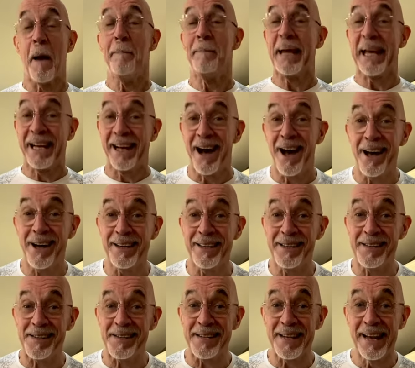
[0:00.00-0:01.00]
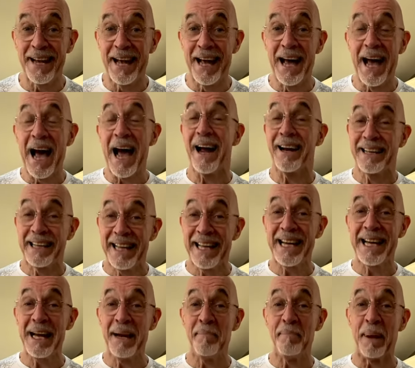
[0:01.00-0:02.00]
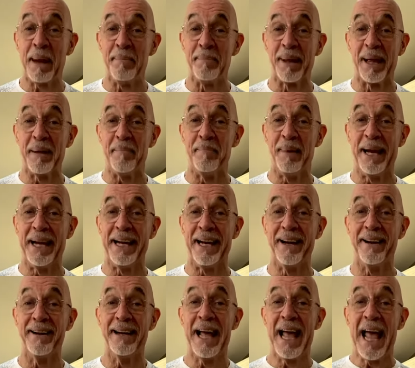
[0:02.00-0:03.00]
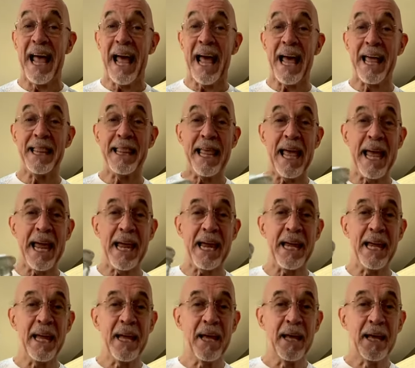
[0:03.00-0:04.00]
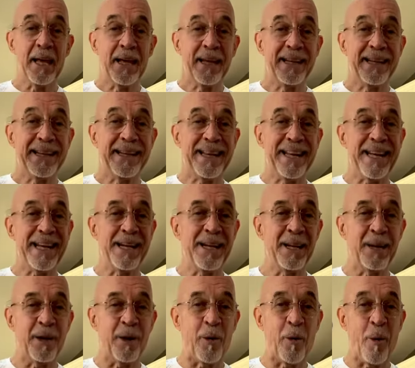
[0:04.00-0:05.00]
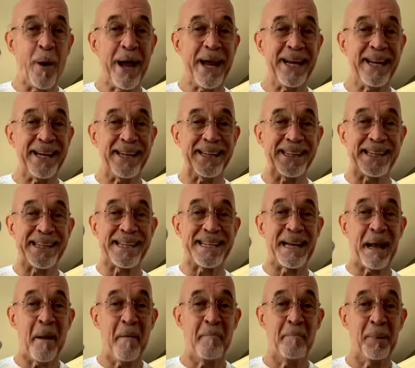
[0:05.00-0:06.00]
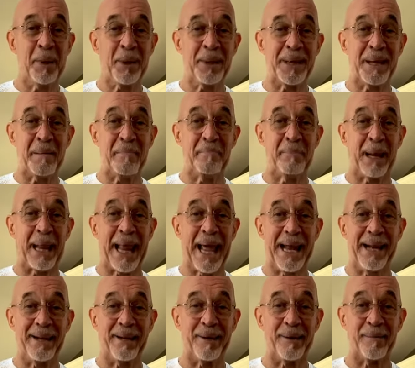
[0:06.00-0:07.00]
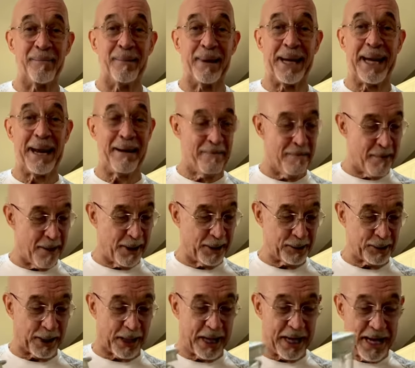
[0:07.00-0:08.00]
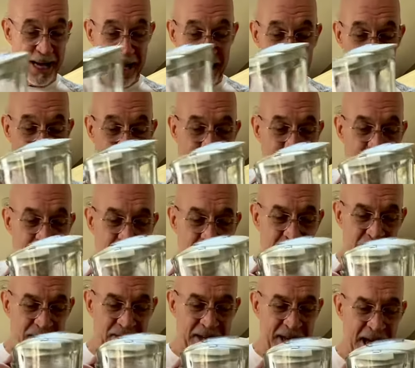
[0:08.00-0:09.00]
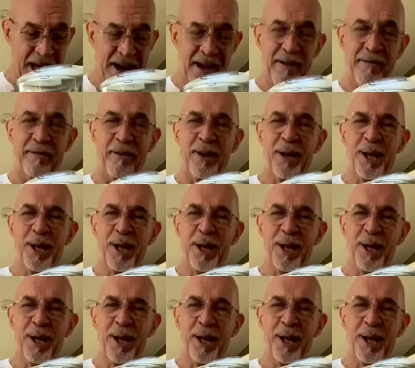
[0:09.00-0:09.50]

because our cleaning people had been here and they didn't quite assemble the blender when they washed it. It was just kind of